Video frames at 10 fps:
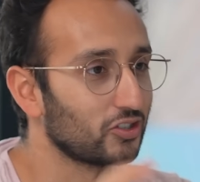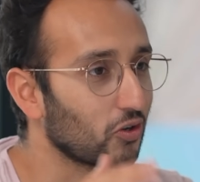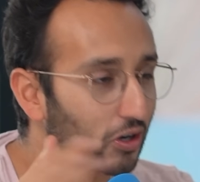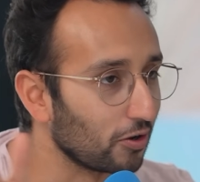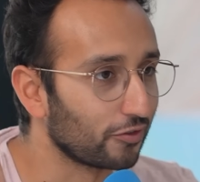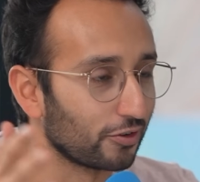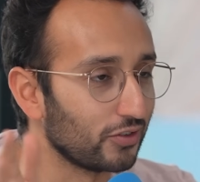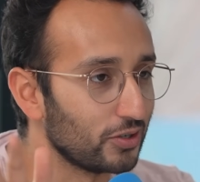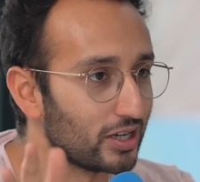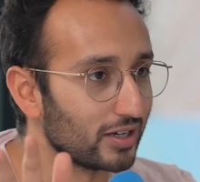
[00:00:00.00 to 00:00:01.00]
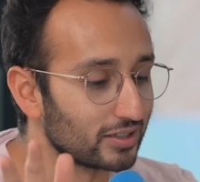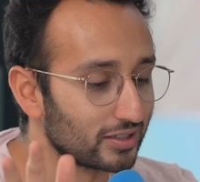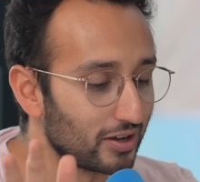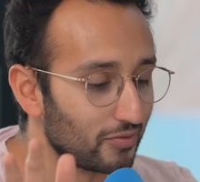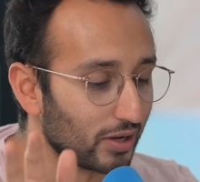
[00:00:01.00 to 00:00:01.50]
this on and off for a few years,
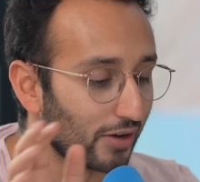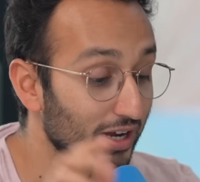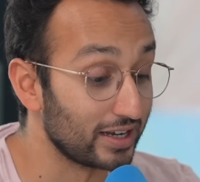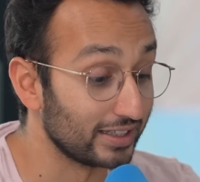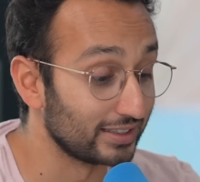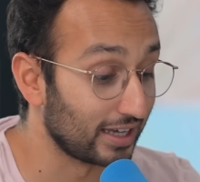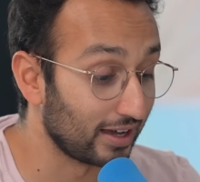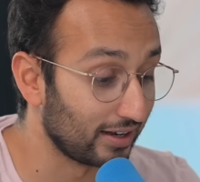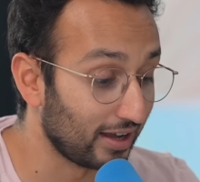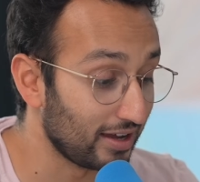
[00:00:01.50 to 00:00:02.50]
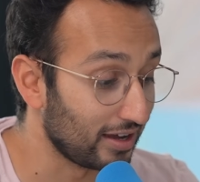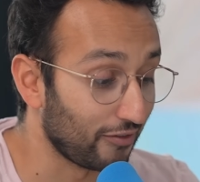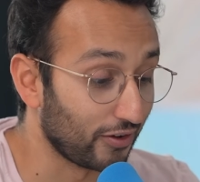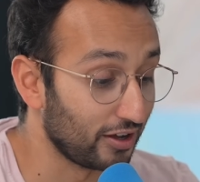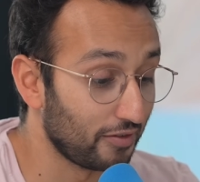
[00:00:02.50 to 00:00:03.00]
but I realized that hey,
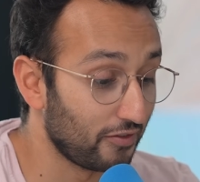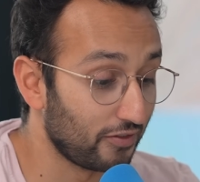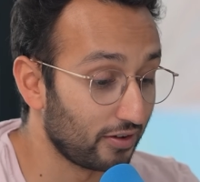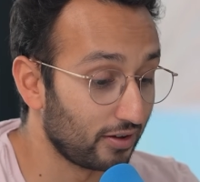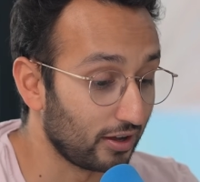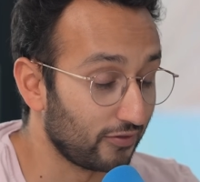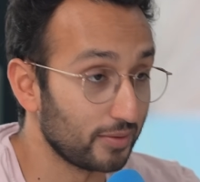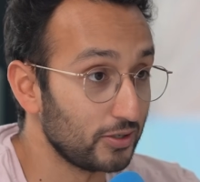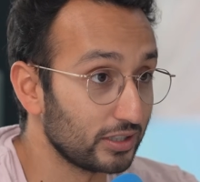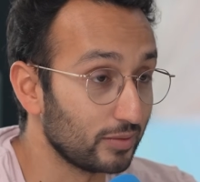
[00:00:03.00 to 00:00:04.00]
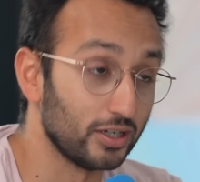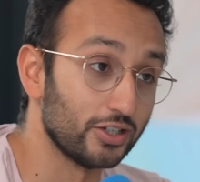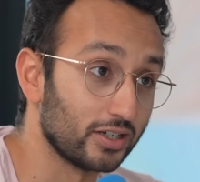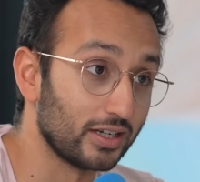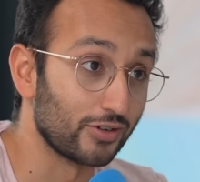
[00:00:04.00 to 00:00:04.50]
if I'm if I'm using the bullet
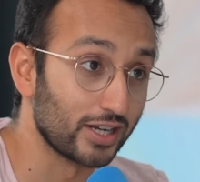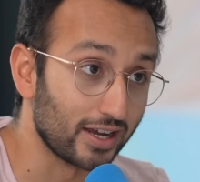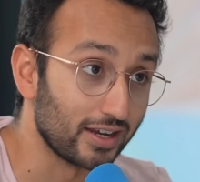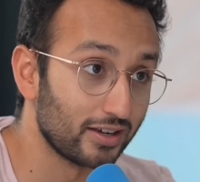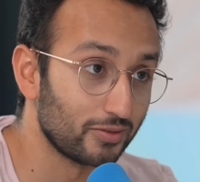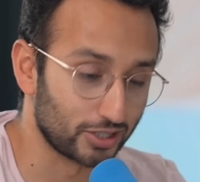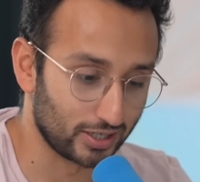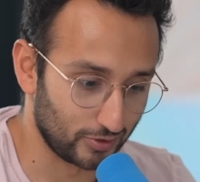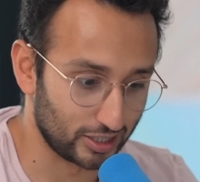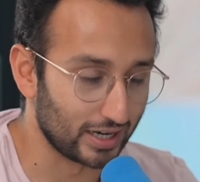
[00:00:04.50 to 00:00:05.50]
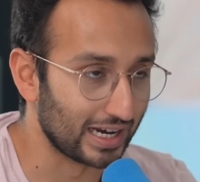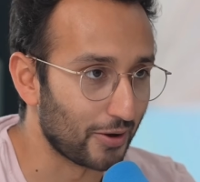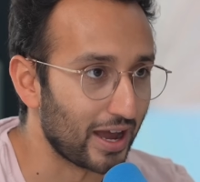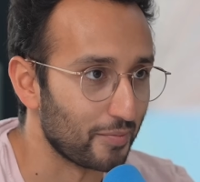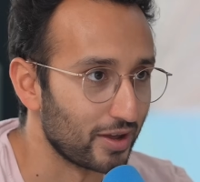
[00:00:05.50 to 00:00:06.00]
journal every day, which I, which I
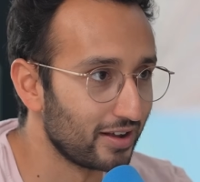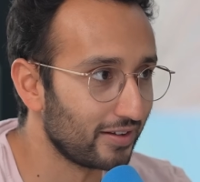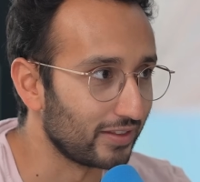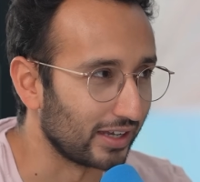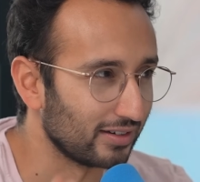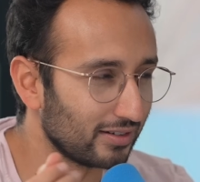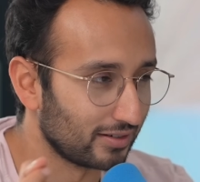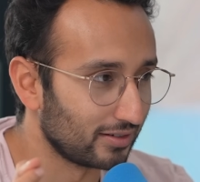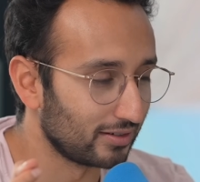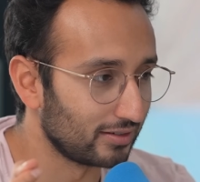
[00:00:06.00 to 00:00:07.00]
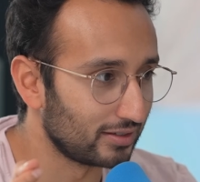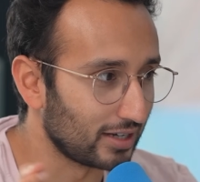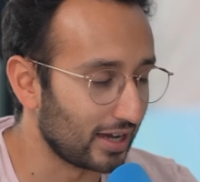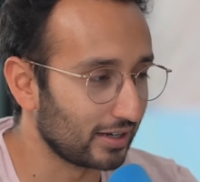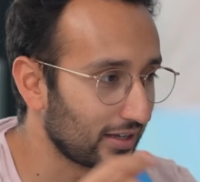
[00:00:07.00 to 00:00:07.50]
now am, then
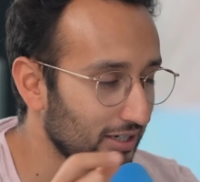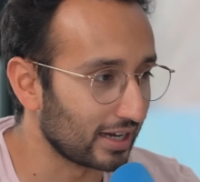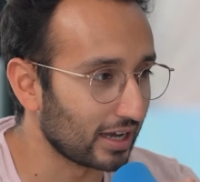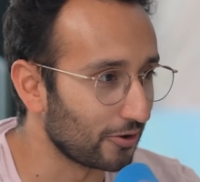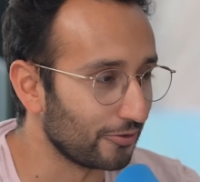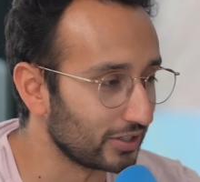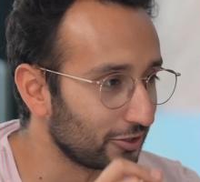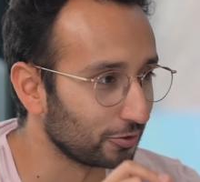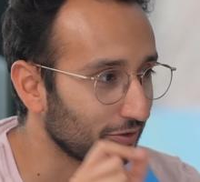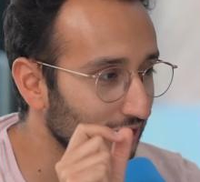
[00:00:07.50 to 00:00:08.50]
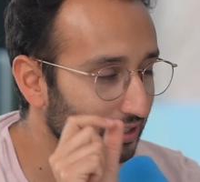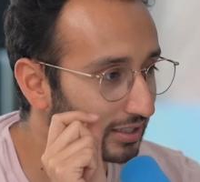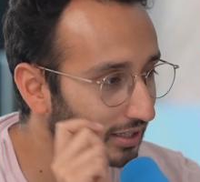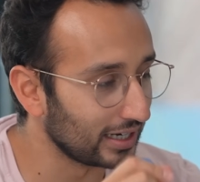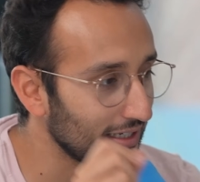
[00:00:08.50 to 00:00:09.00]
tagging tagging on this sort of just
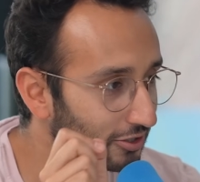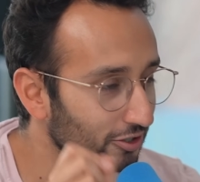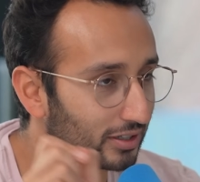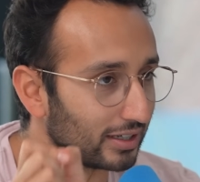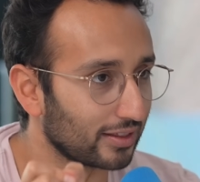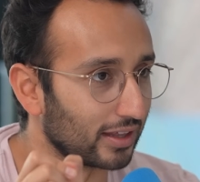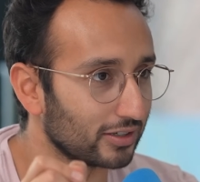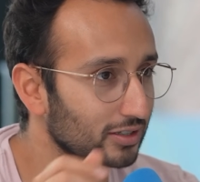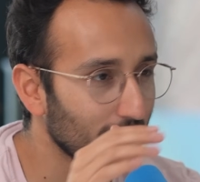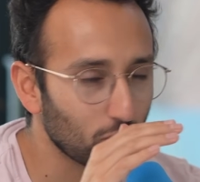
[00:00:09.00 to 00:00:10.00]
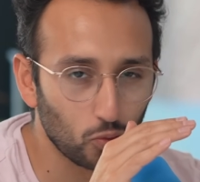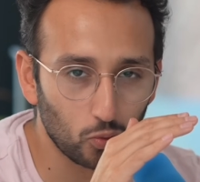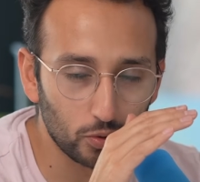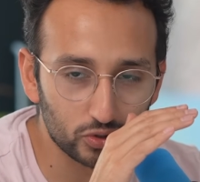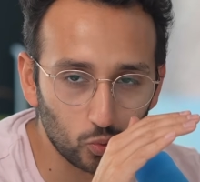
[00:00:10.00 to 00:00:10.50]
nightly journaling thing just like
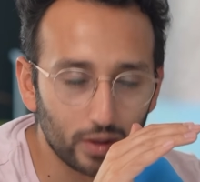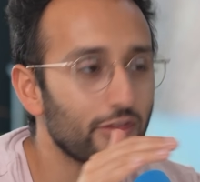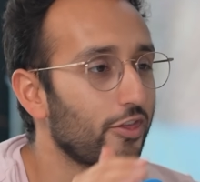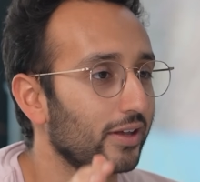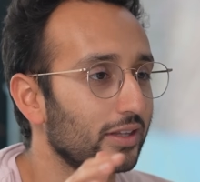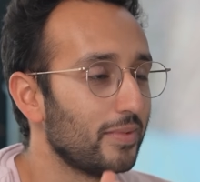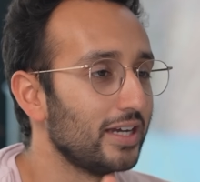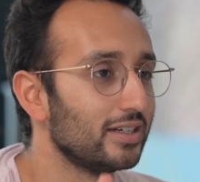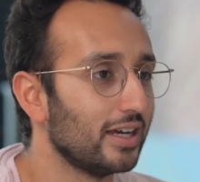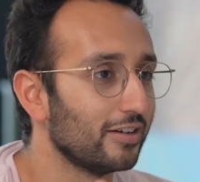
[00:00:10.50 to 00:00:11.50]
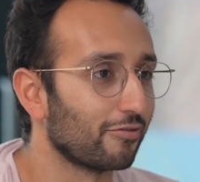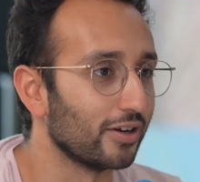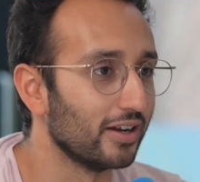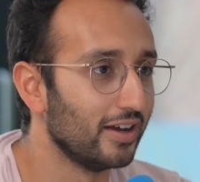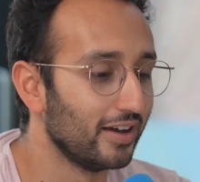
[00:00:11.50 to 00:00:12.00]
what was one thing that made today
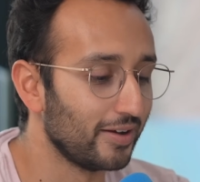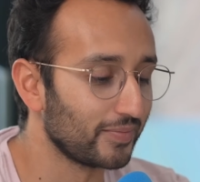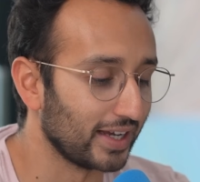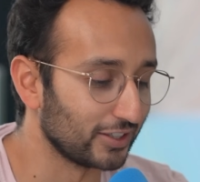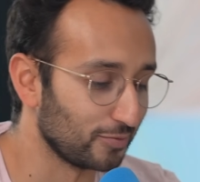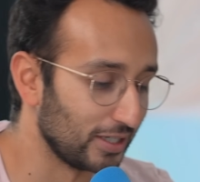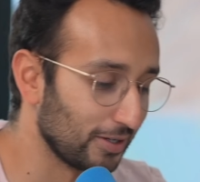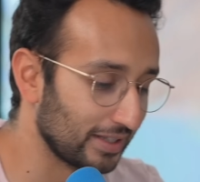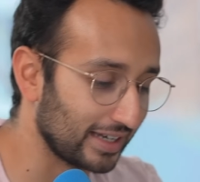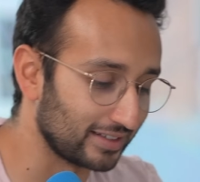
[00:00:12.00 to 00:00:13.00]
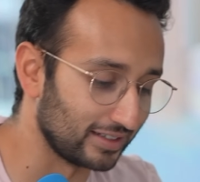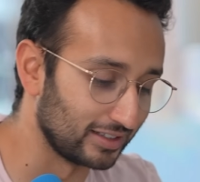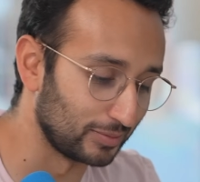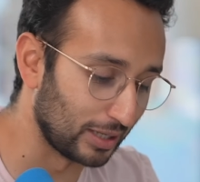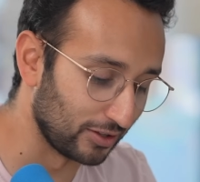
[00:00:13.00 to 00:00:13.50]
different mm. and so i've been doing that since
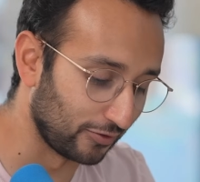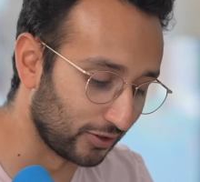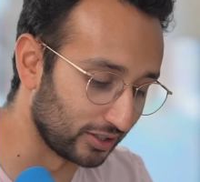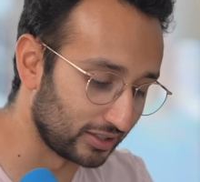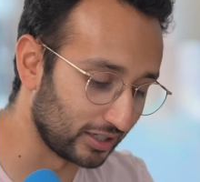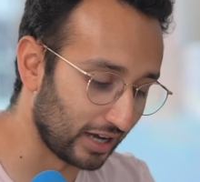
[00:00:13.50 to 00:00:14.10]
september the 1st